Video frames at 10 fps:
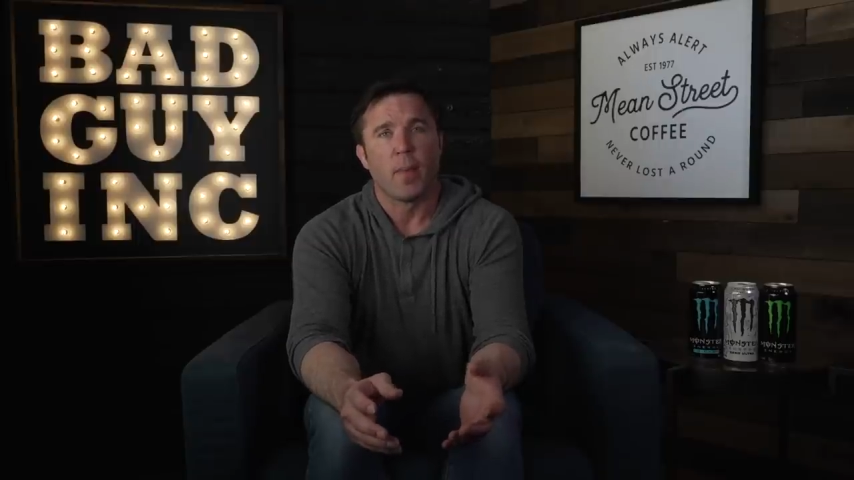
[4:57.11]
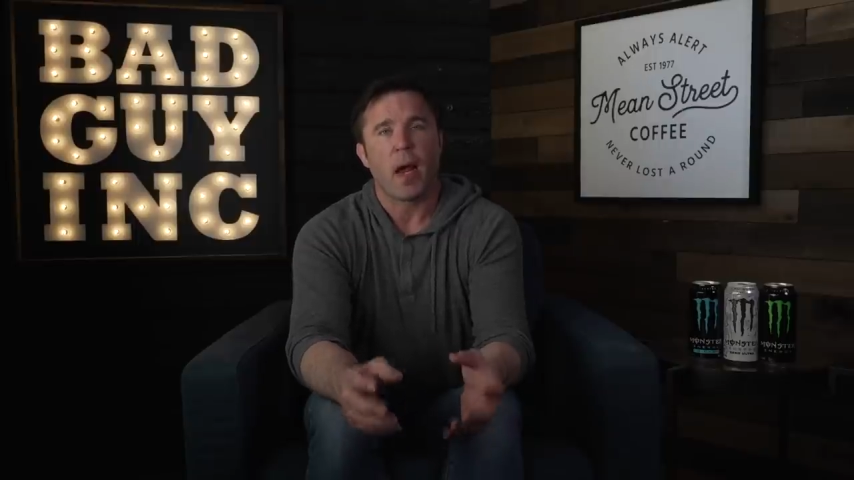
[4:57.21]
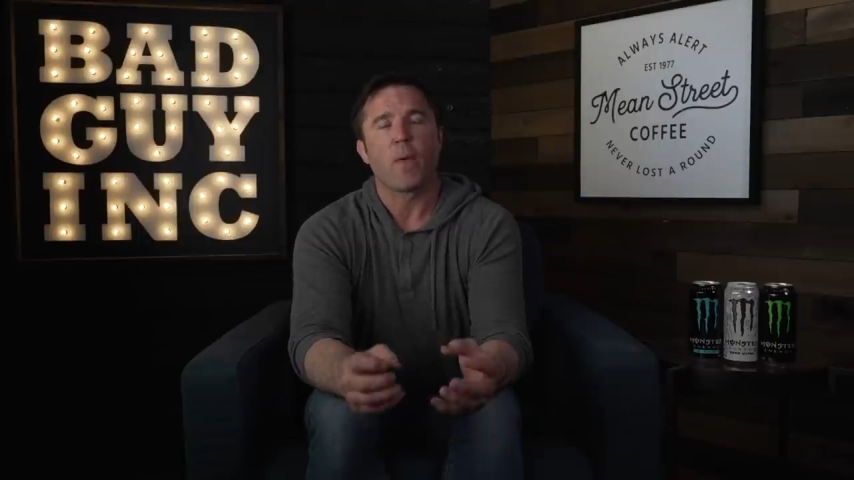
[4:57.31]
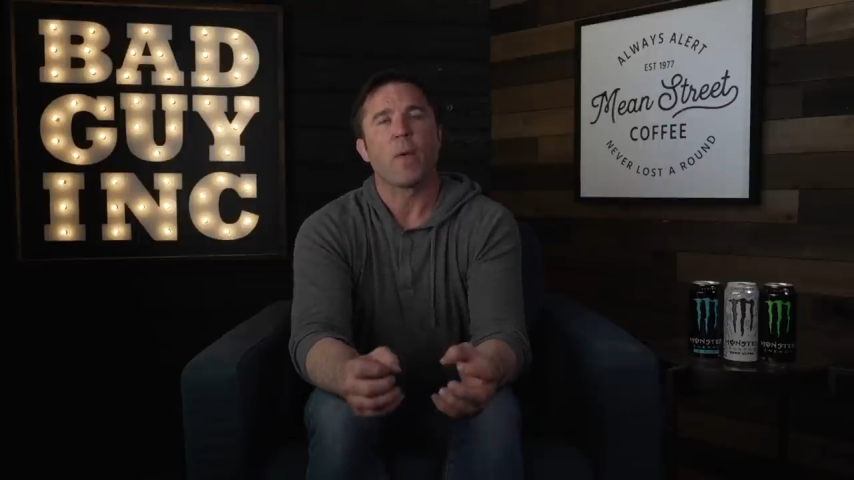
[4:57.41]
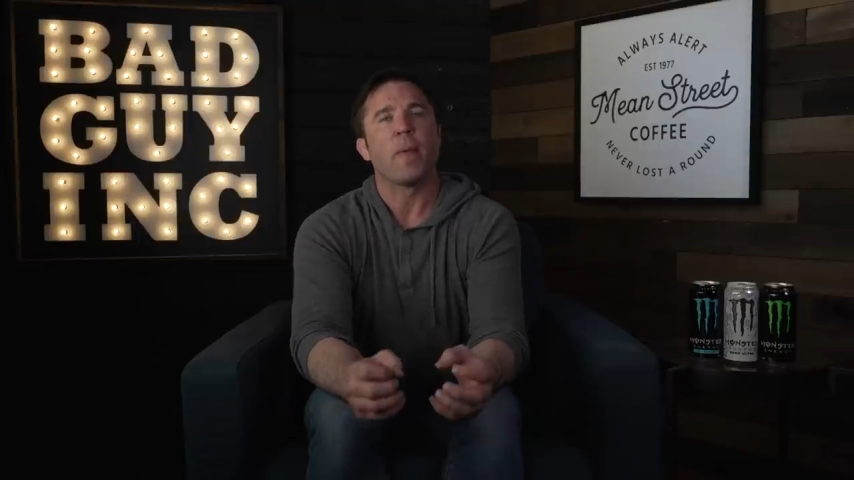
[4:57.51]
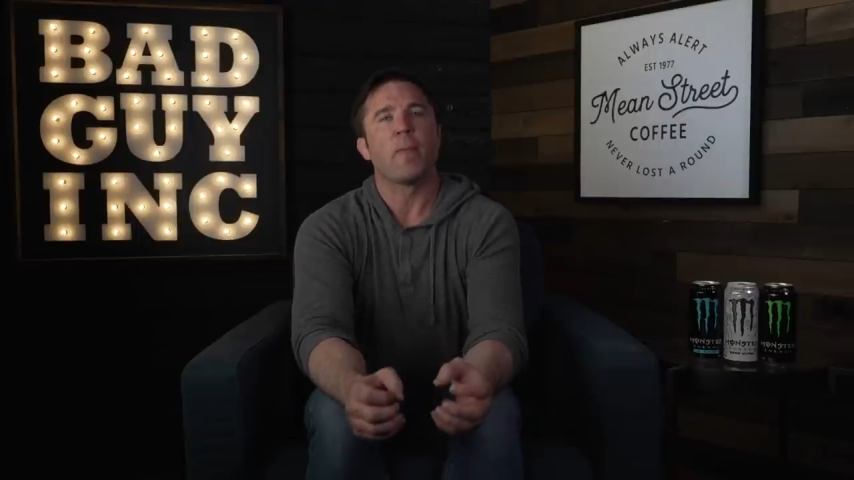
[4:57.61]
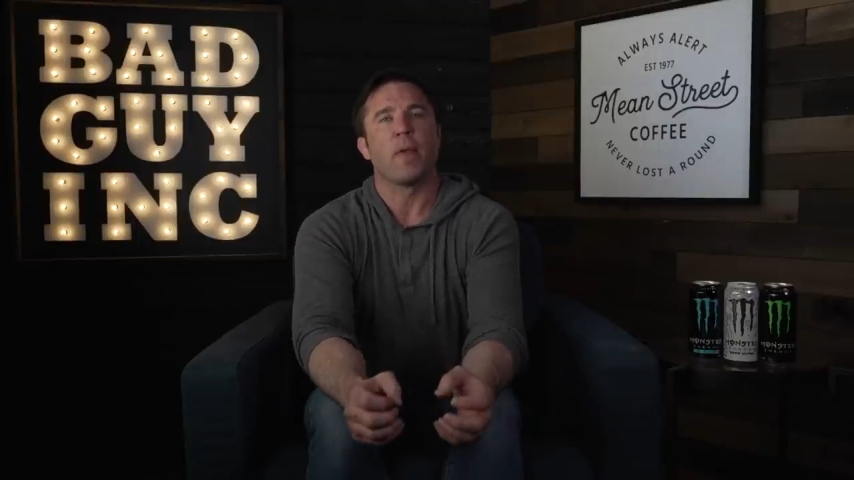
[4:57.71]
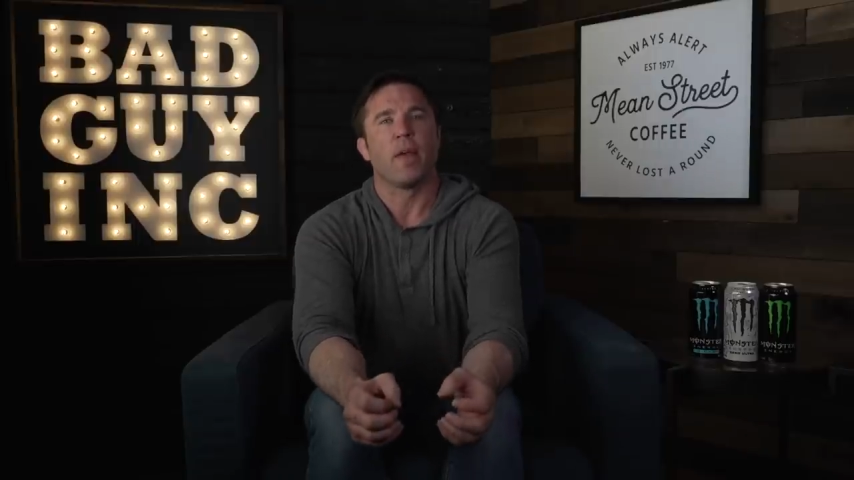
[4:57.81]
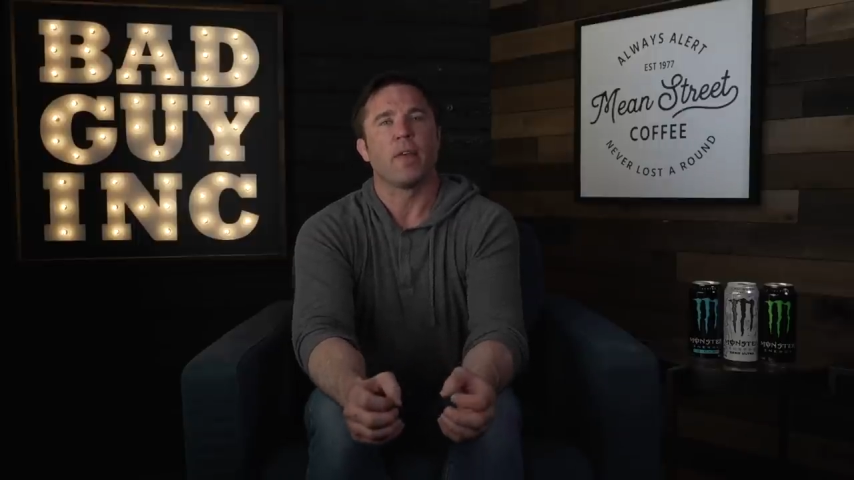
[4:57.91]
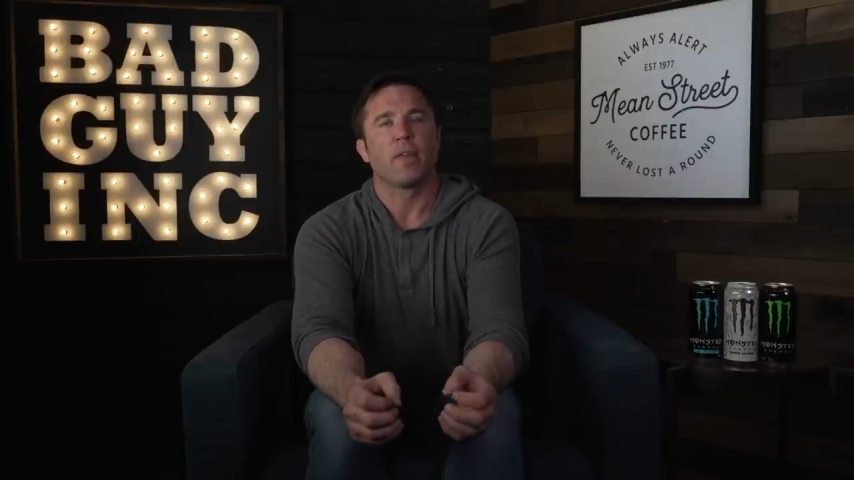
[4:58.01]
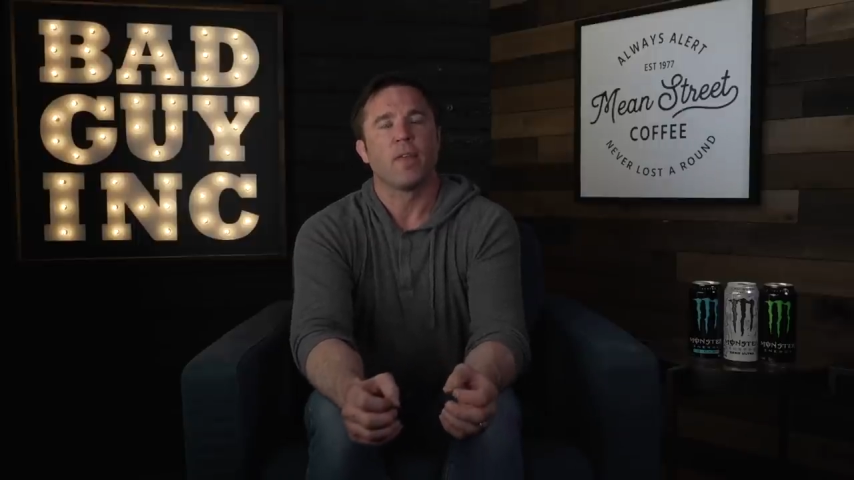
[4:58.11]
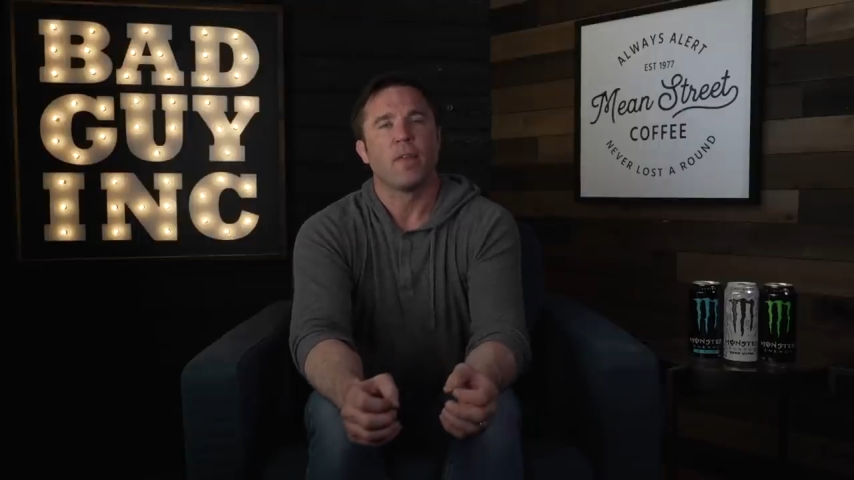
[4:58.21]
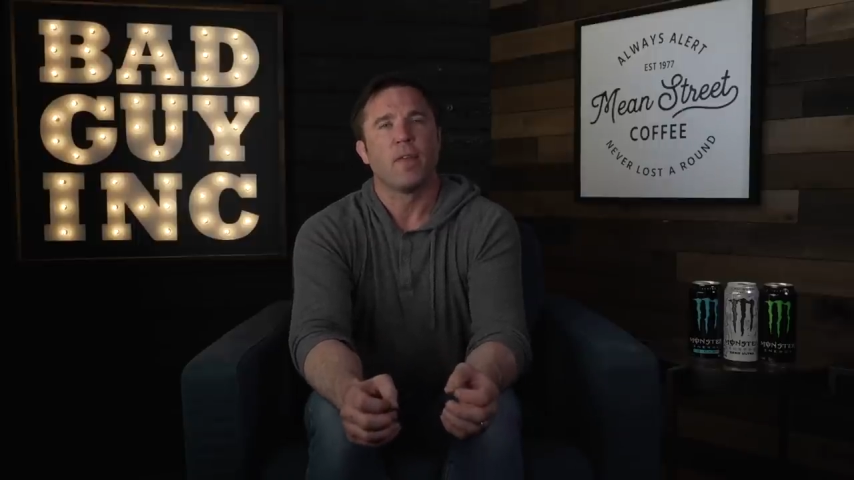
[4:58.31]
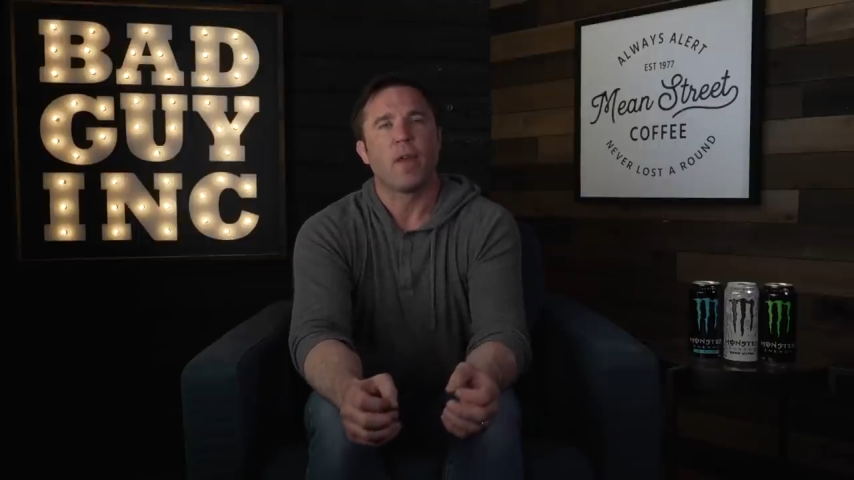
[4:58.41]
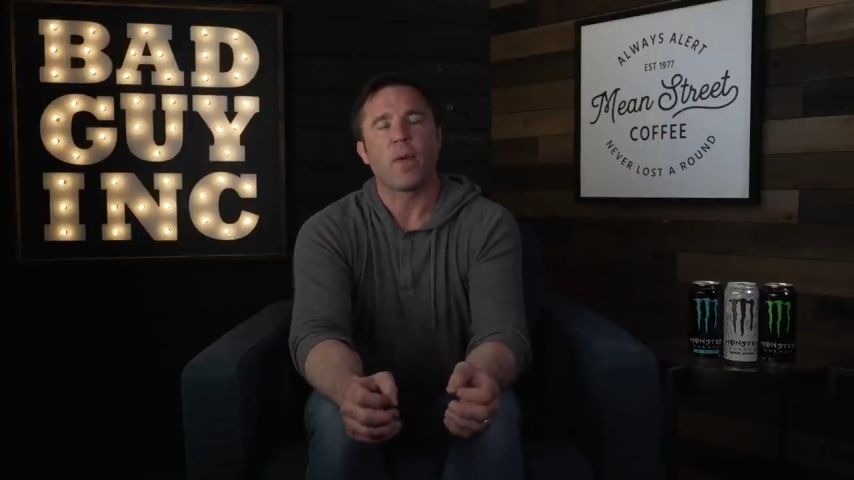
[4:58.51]
But I remember this.
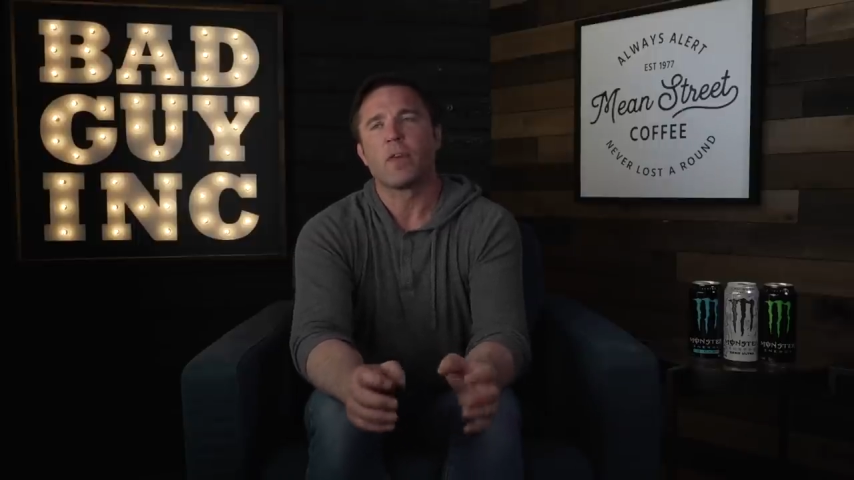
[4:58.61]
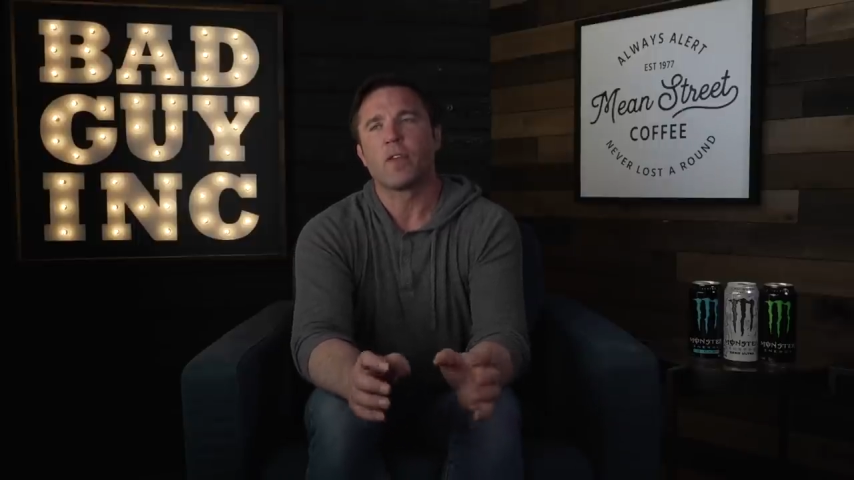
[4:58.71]
There